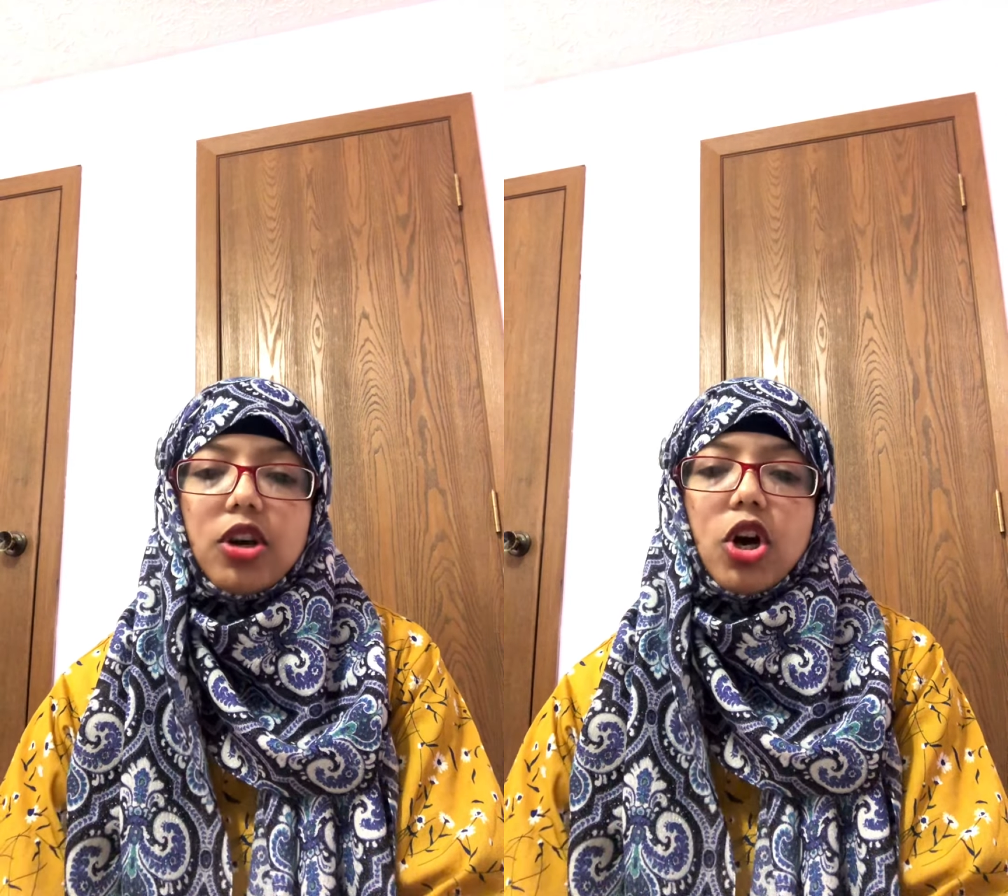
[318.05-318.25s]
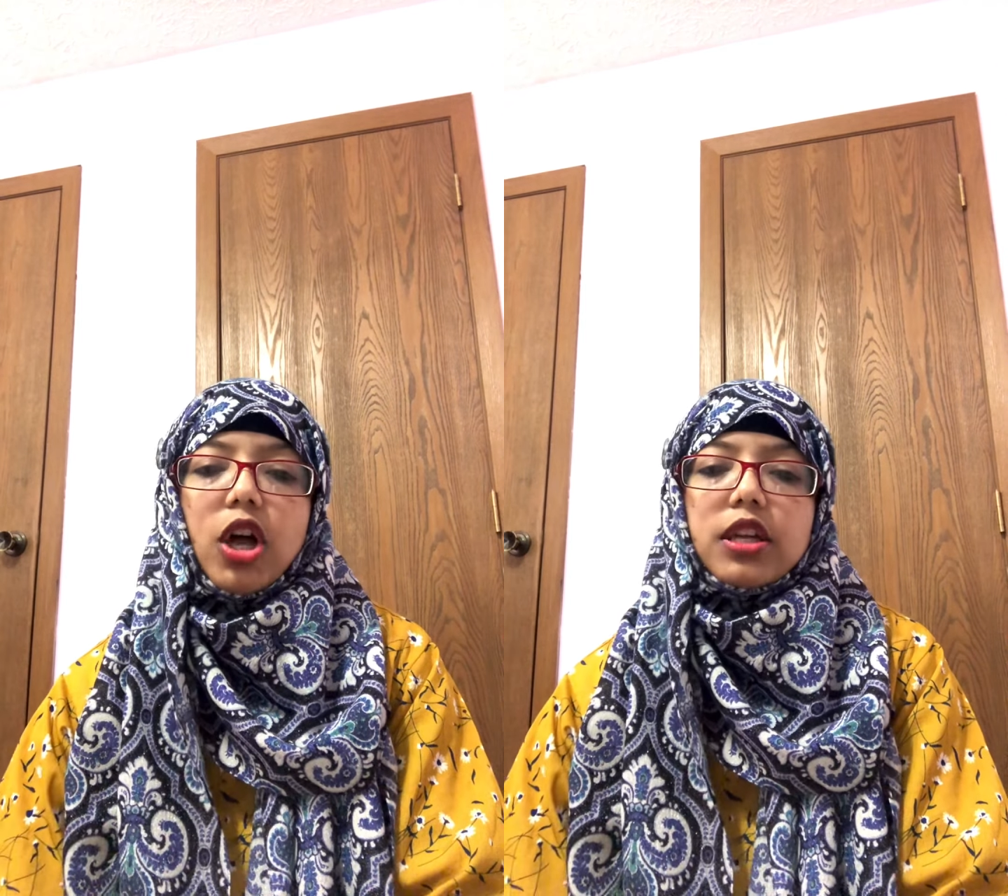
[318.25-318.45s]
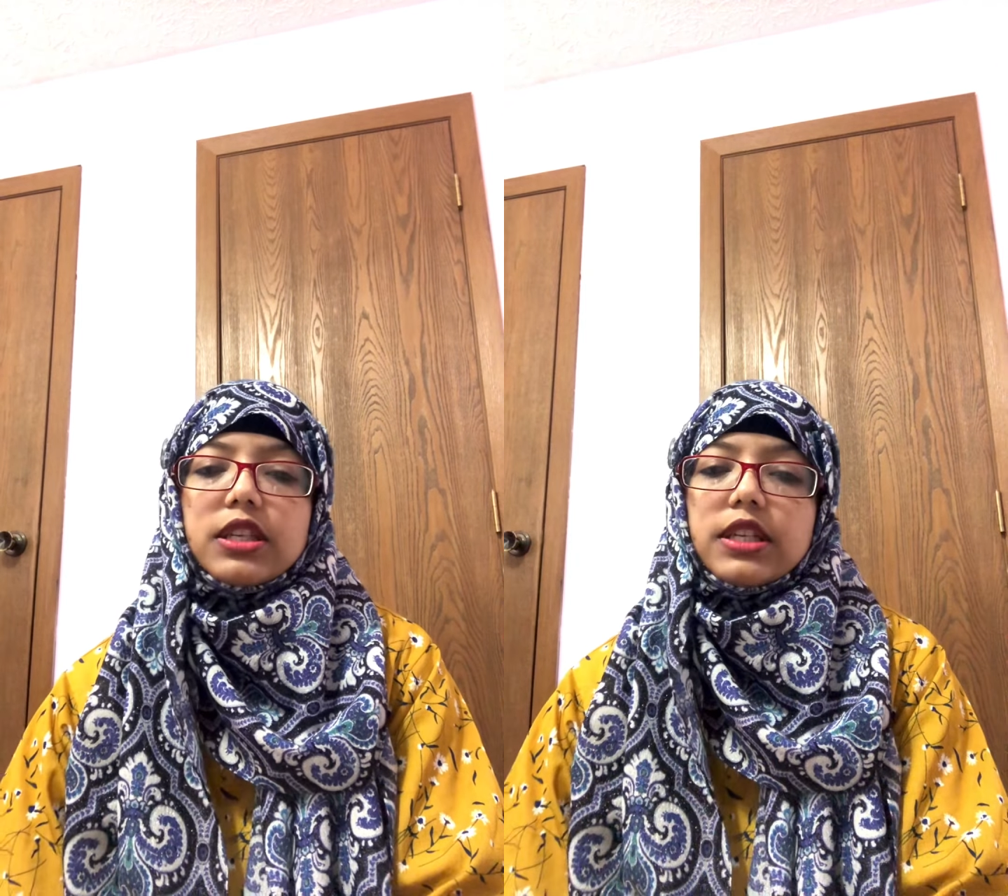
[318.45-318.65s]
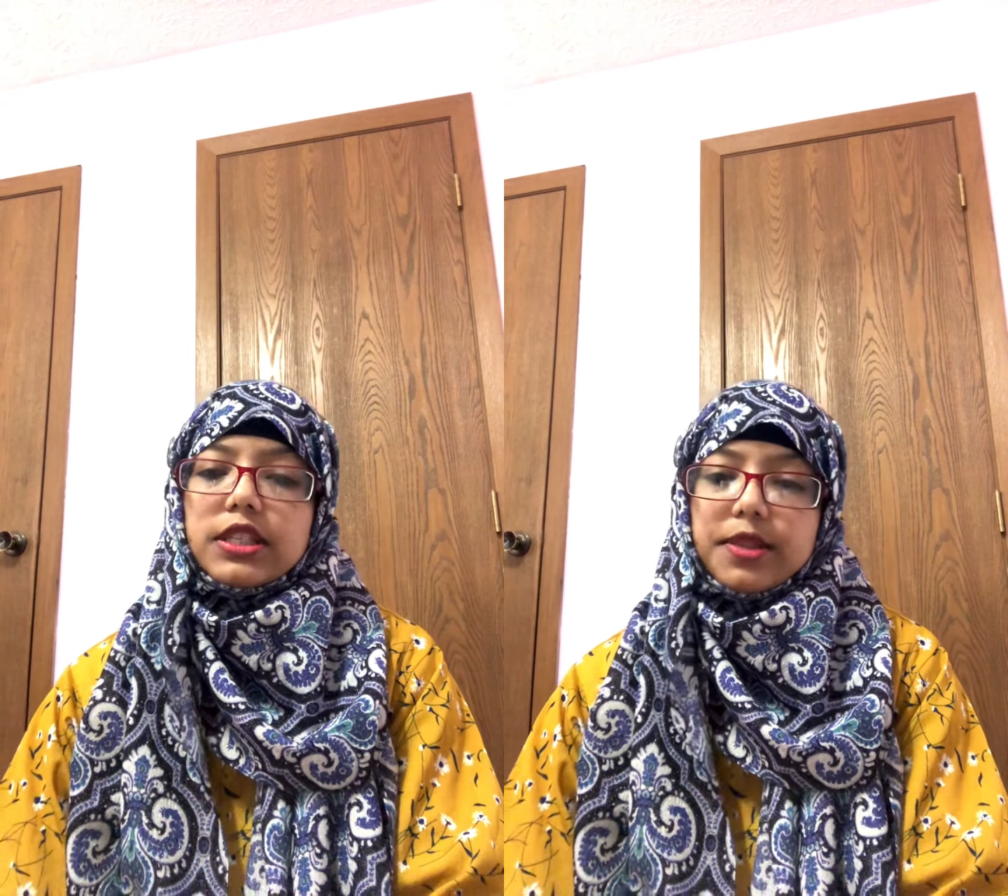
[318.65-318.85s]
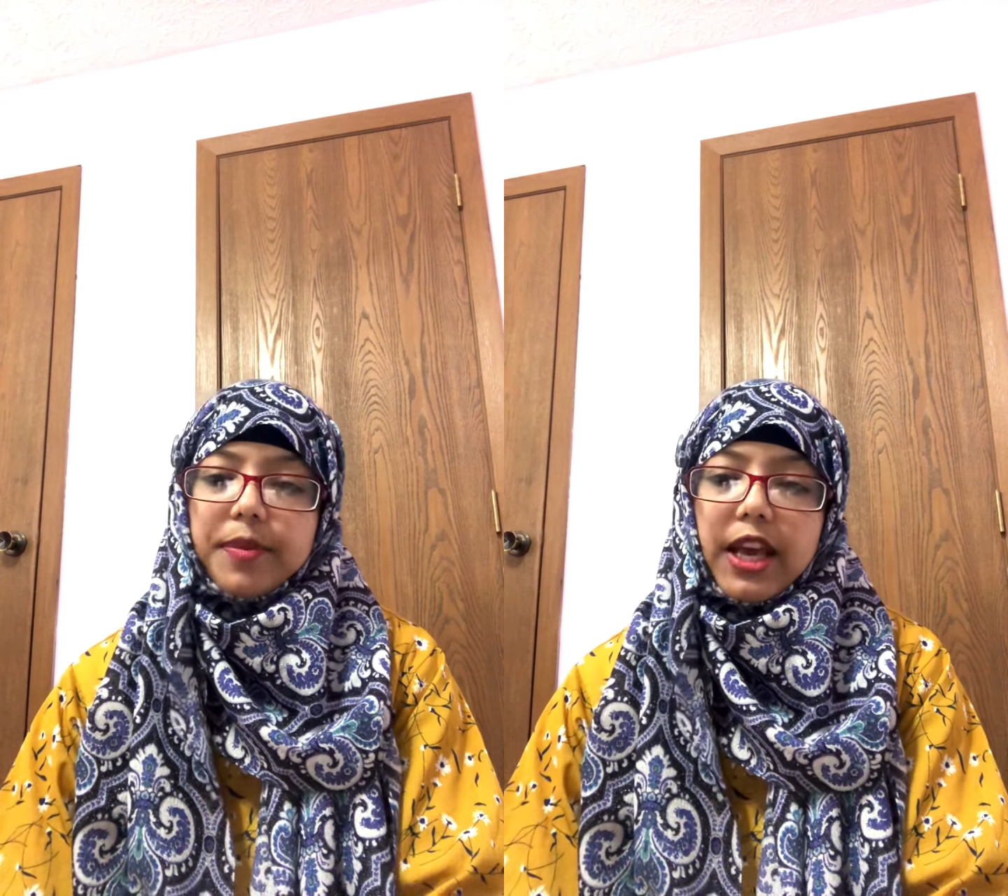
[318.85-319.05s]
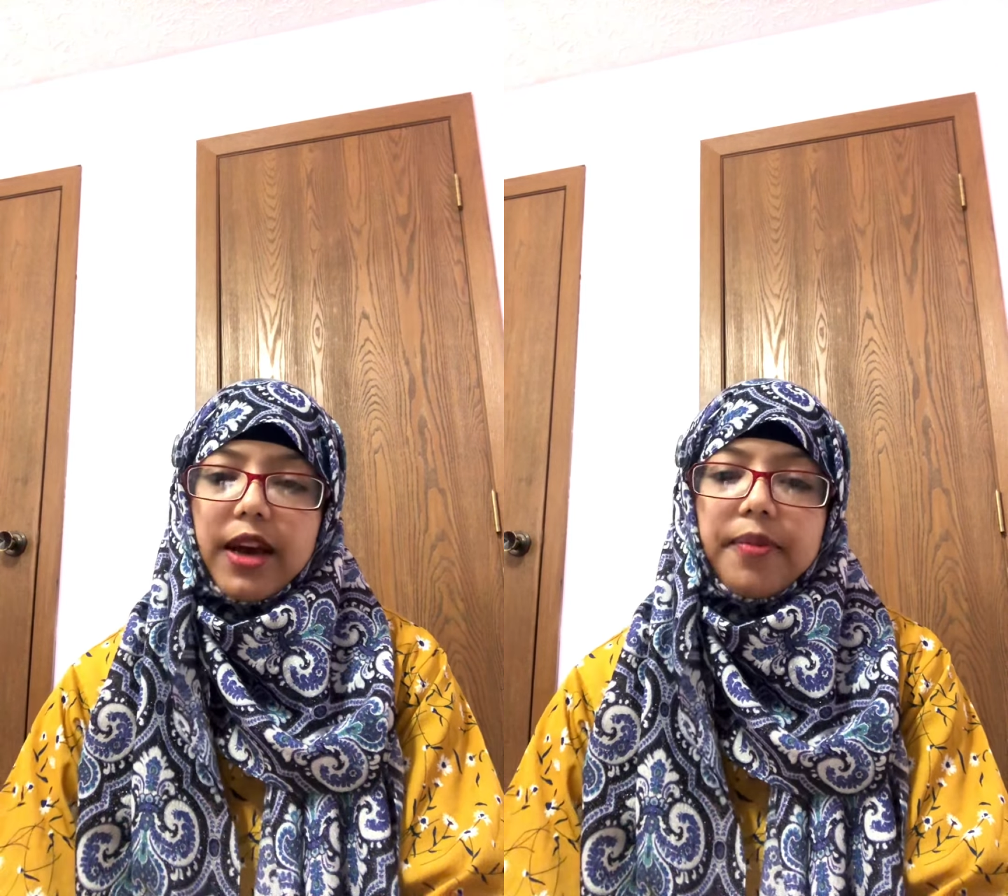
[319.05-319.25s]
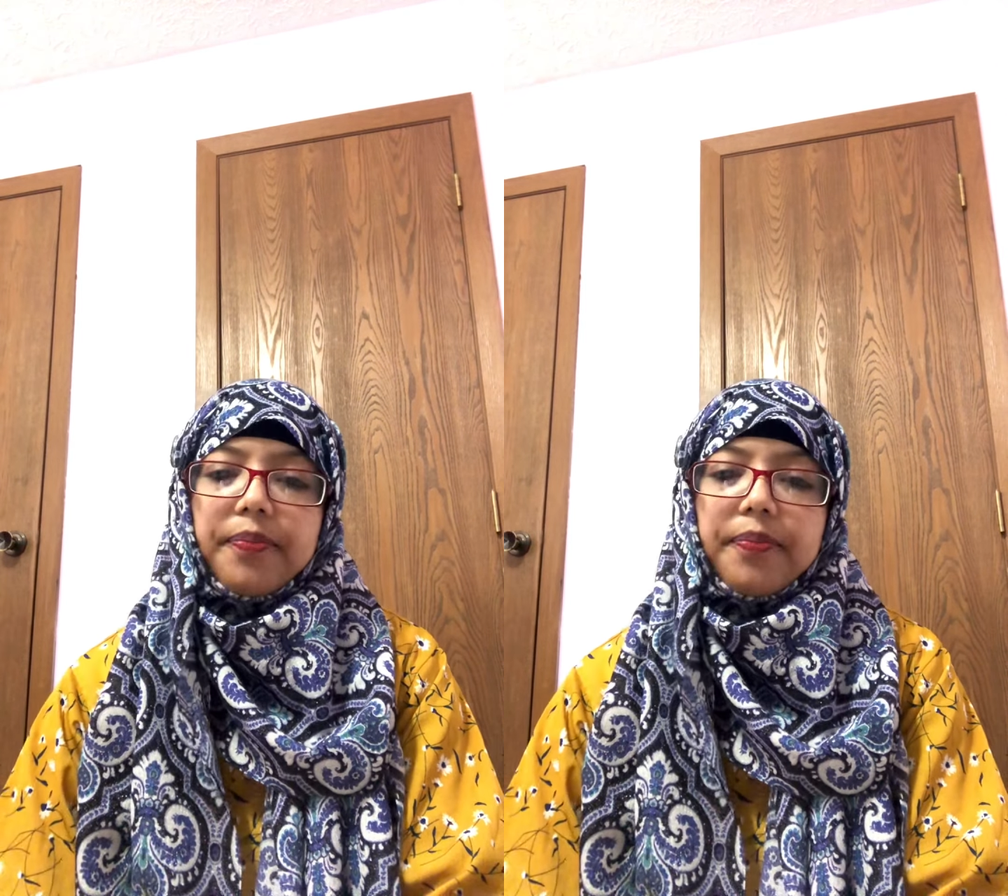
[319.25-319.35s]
called dyspnea,